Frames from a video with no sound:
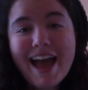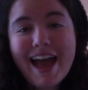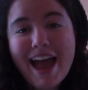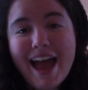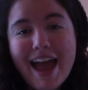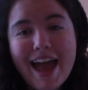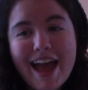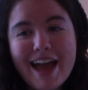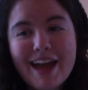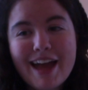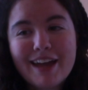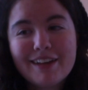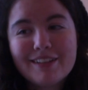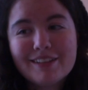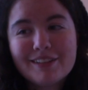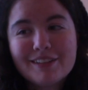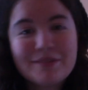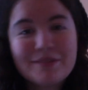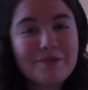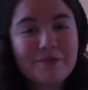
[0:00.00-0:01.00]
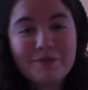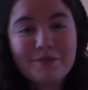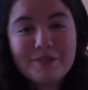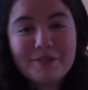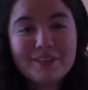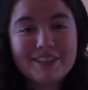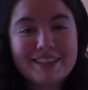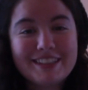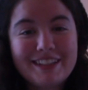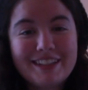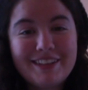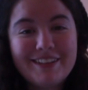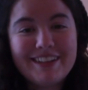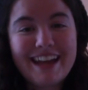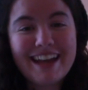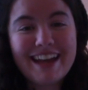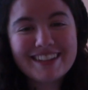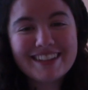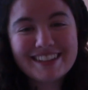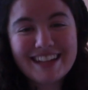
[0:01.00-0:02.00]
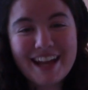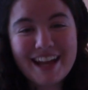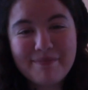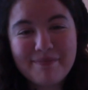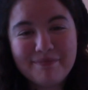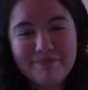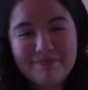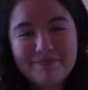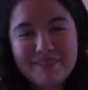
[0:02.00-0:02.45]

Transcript: and we'll see you next time.